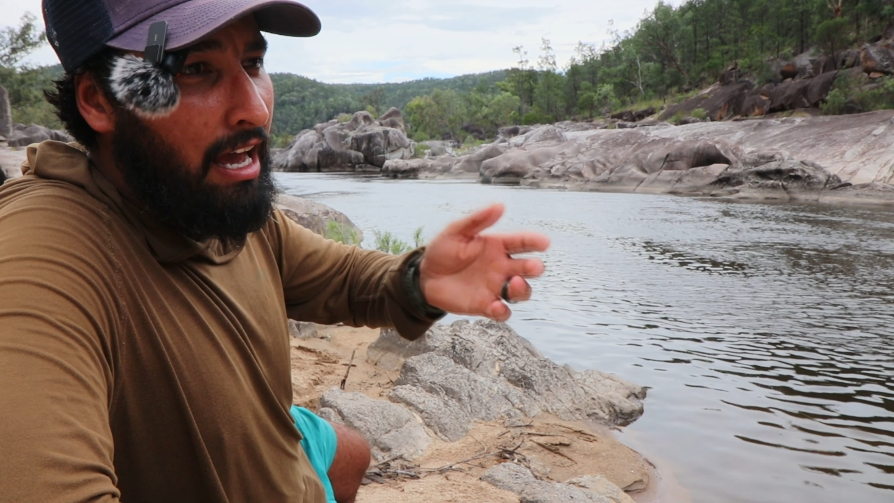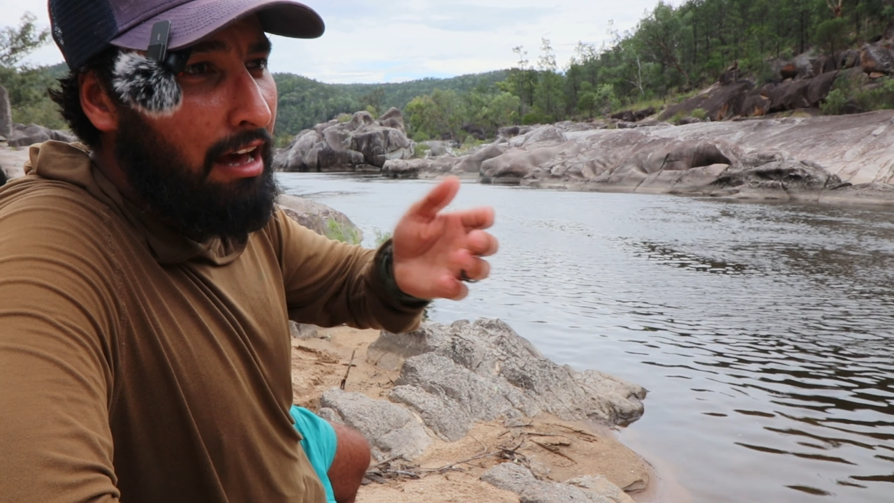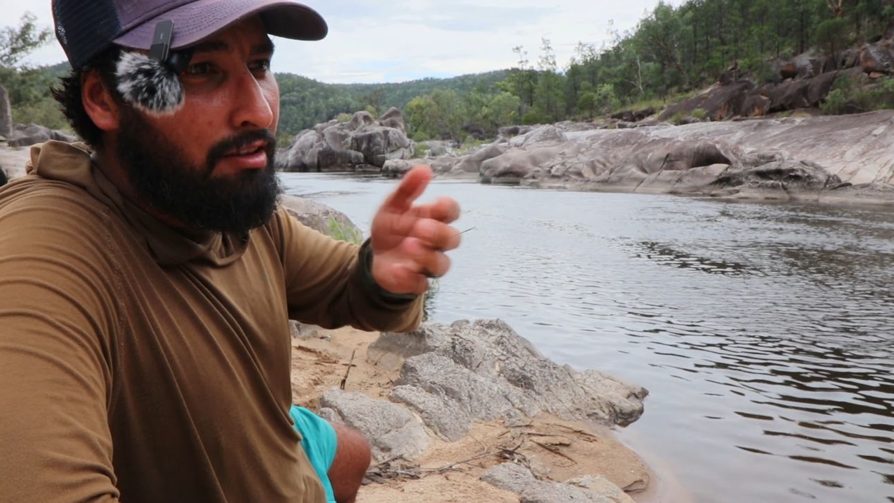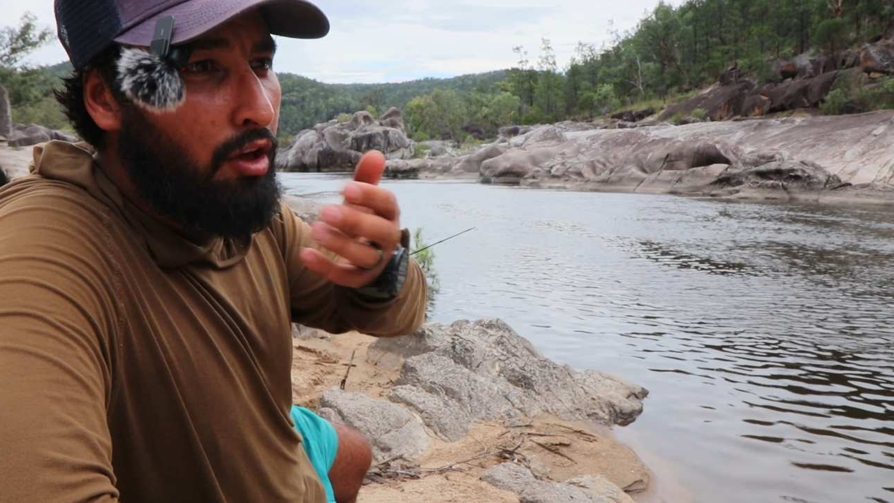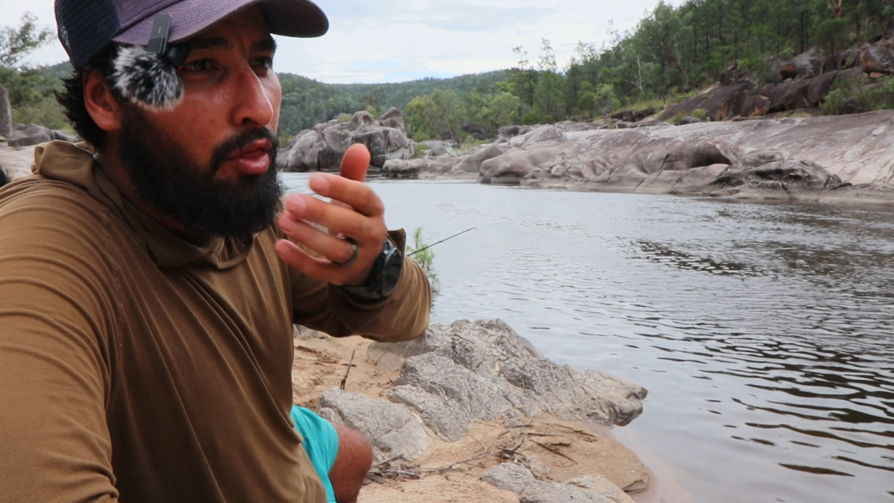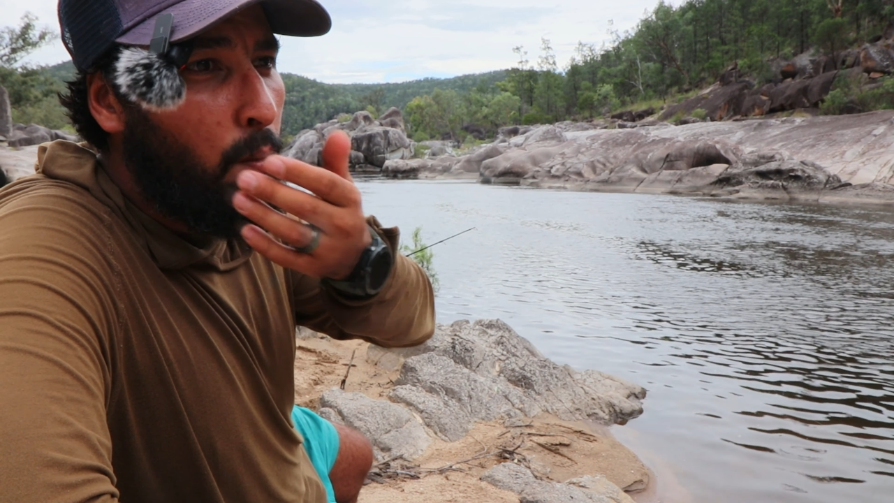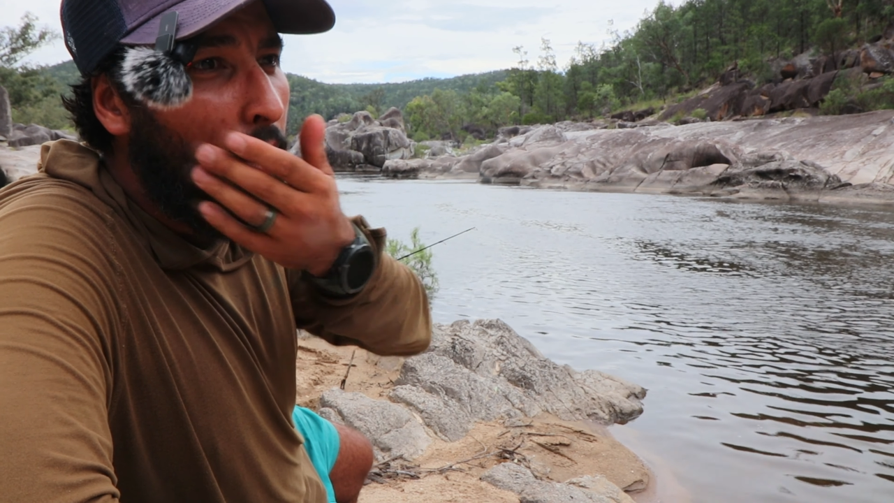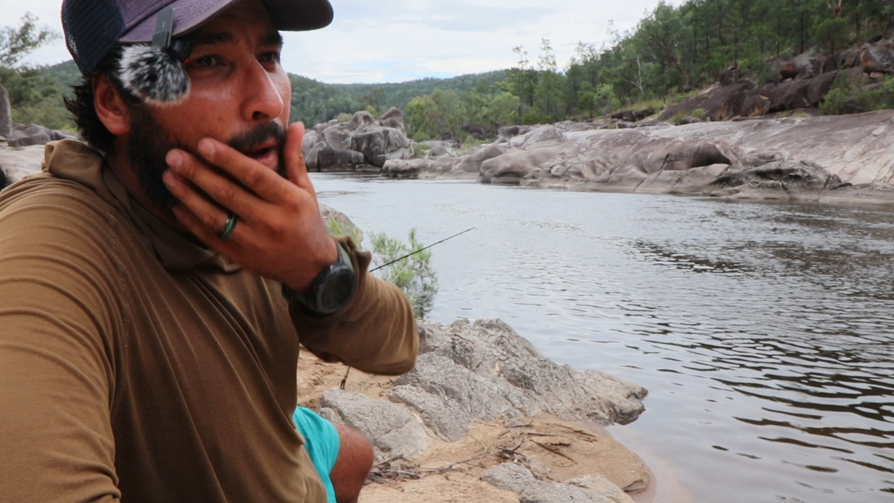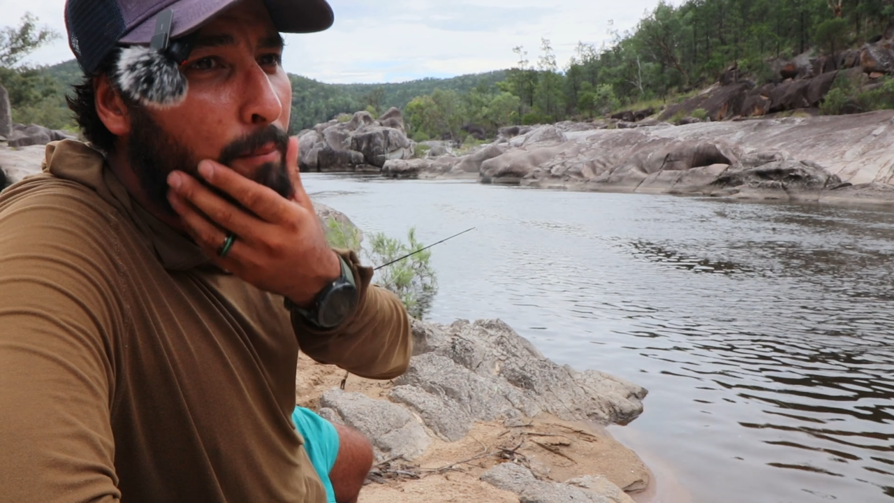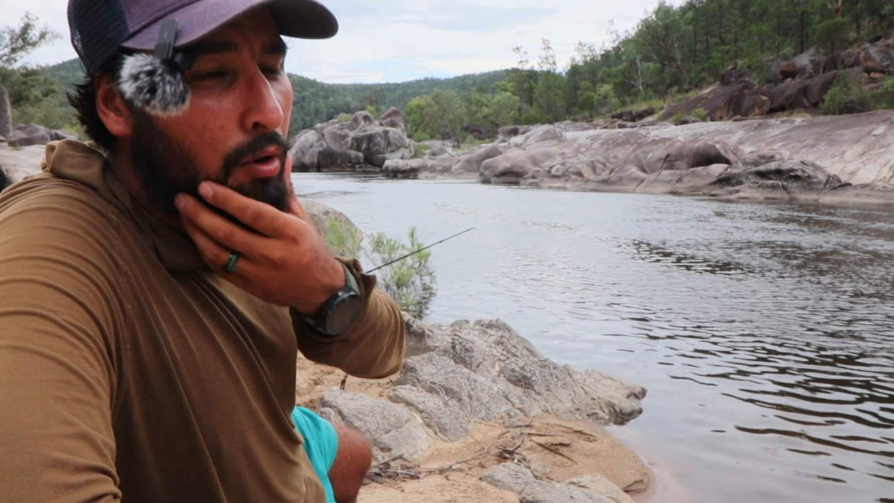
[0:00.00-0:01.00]
as on the
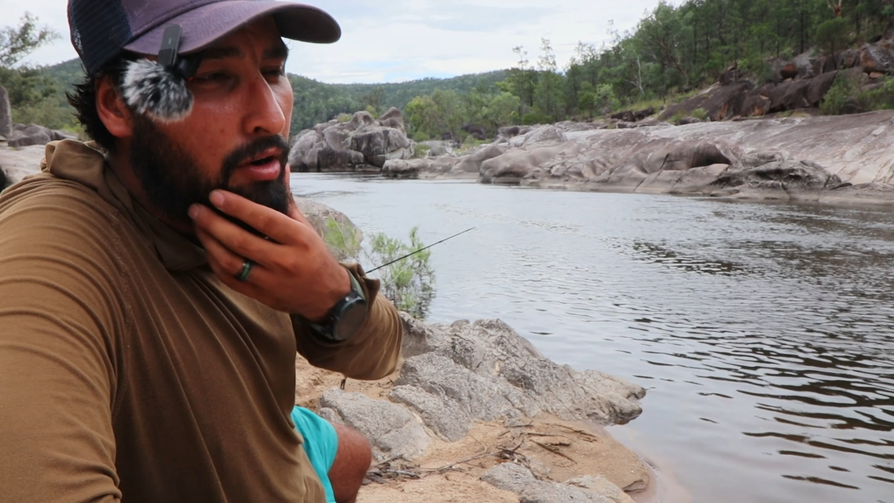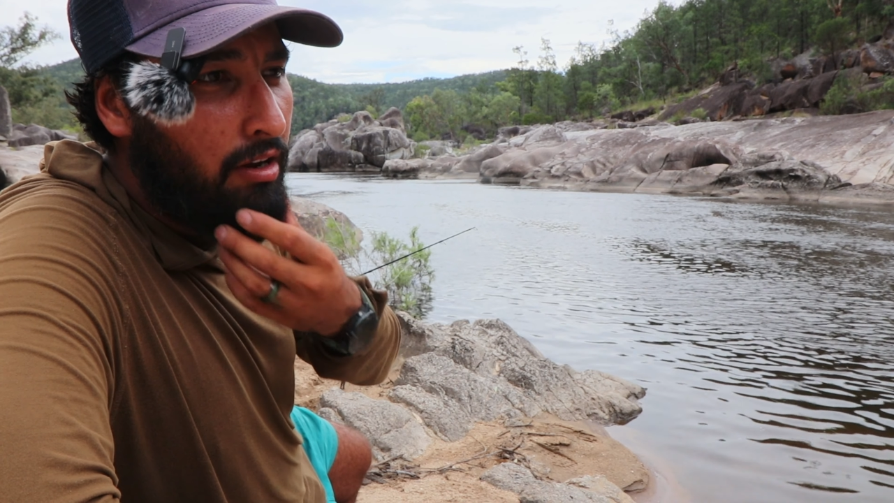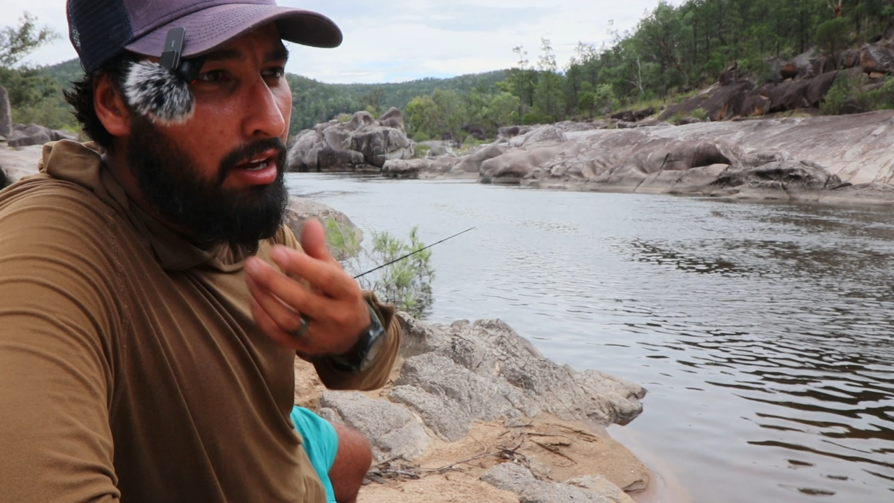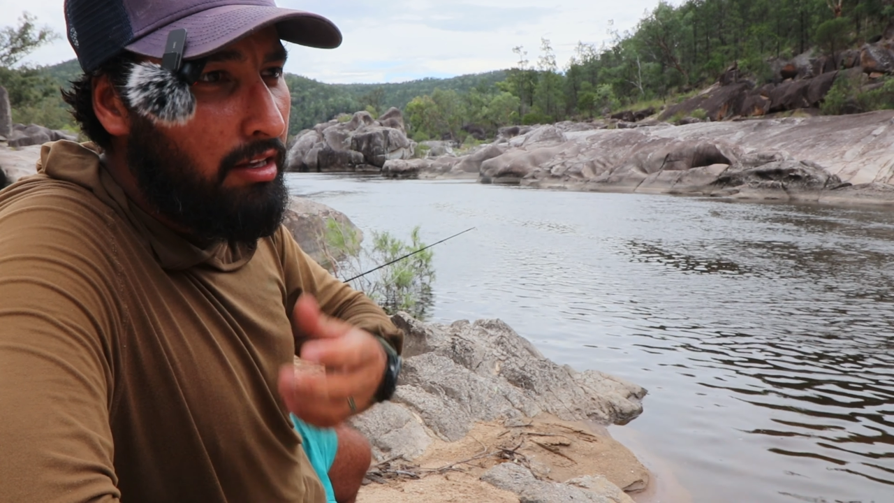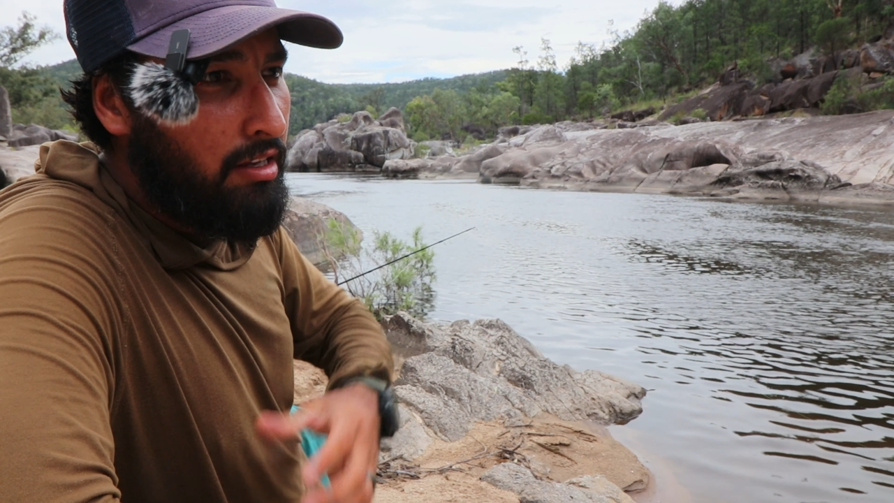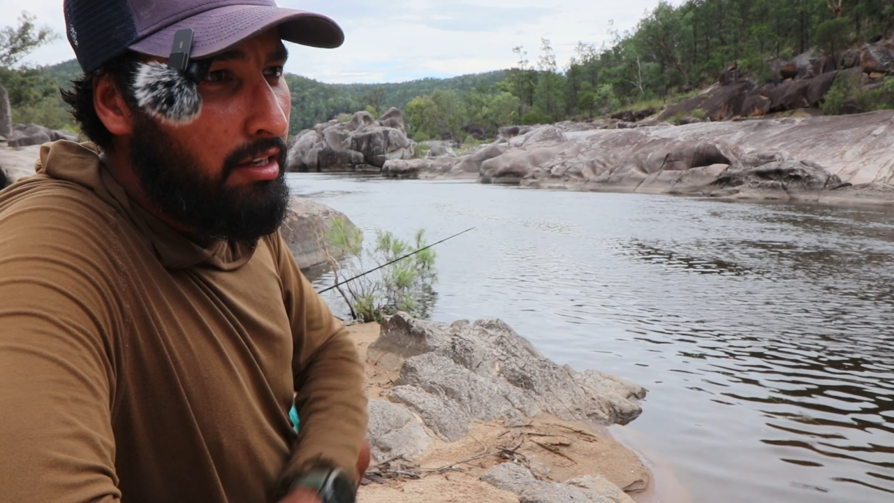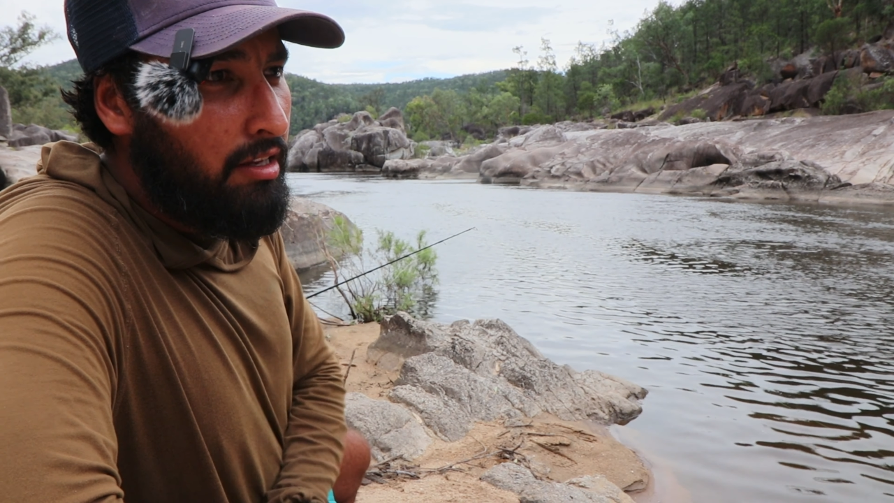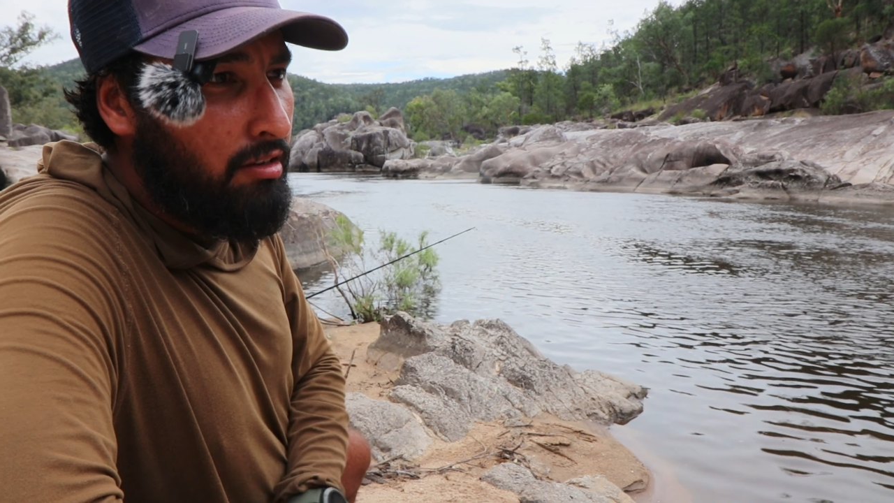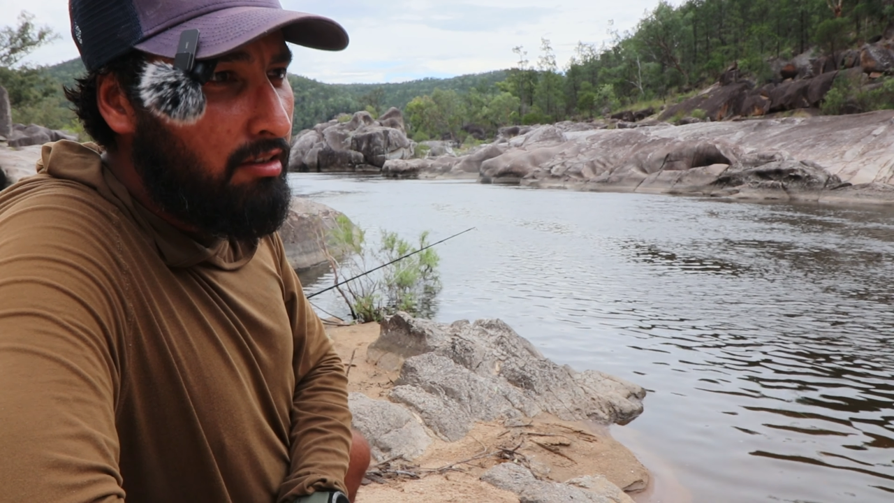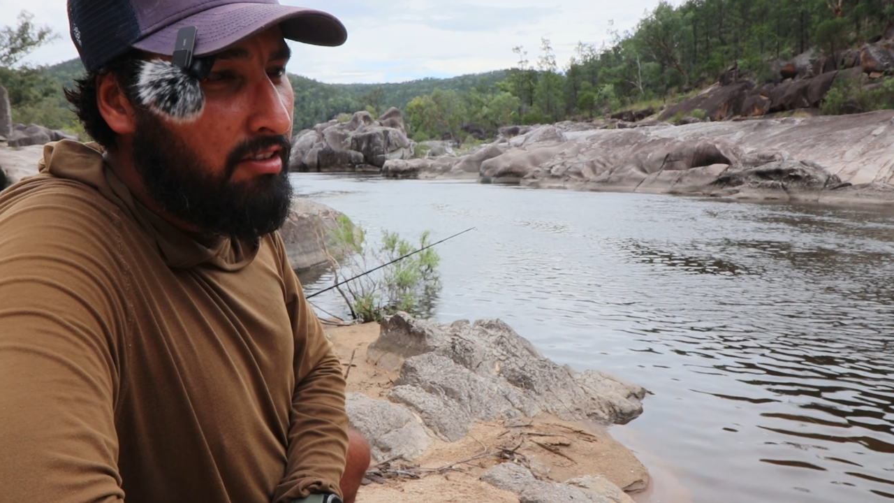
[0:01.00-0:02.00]
whiteboard,
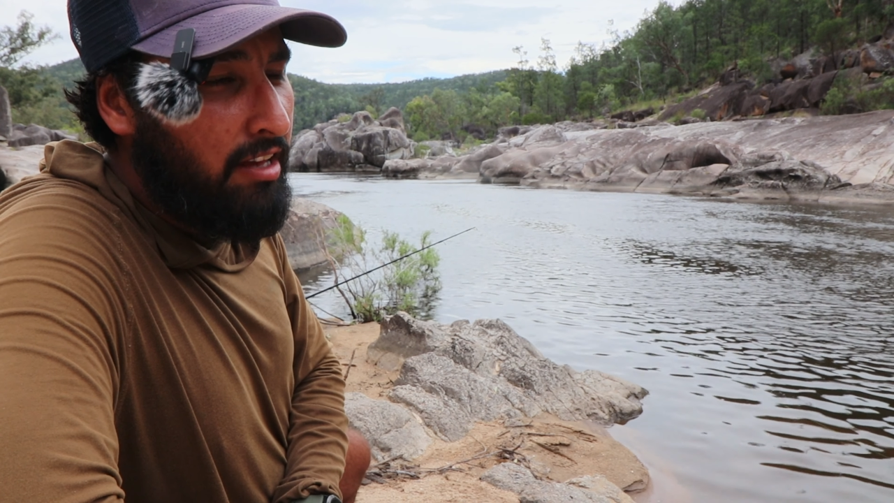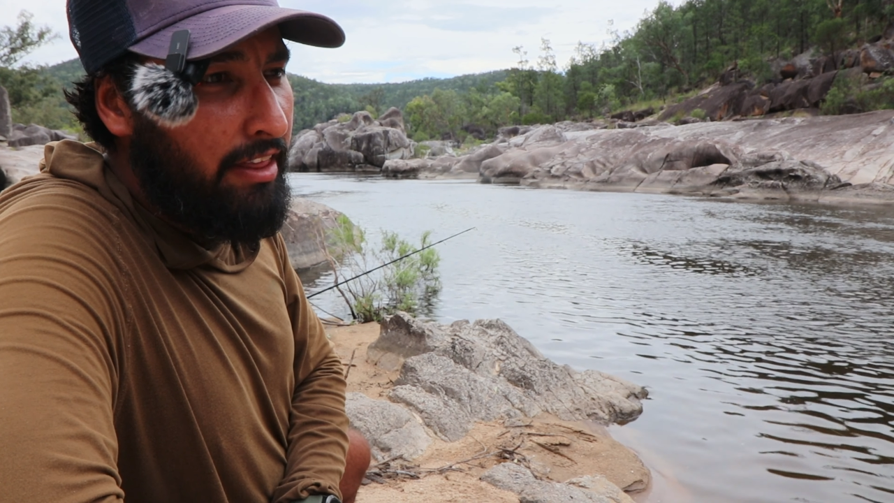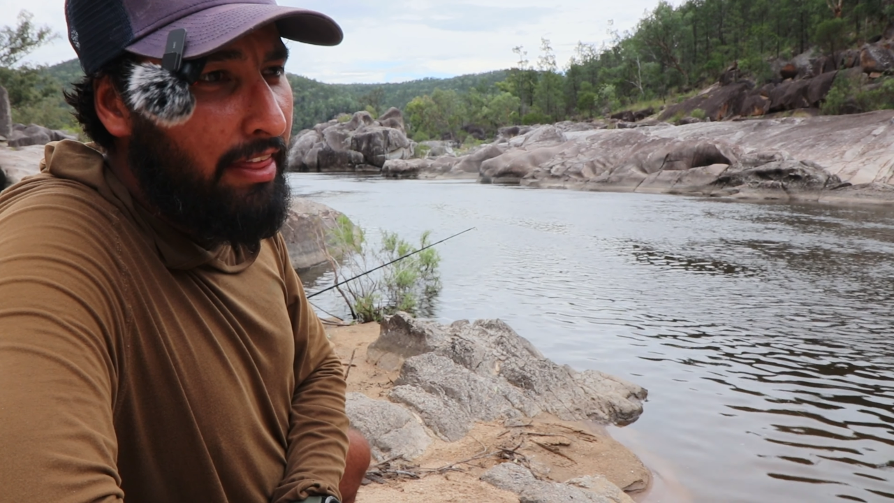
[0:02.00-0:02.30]
you'll see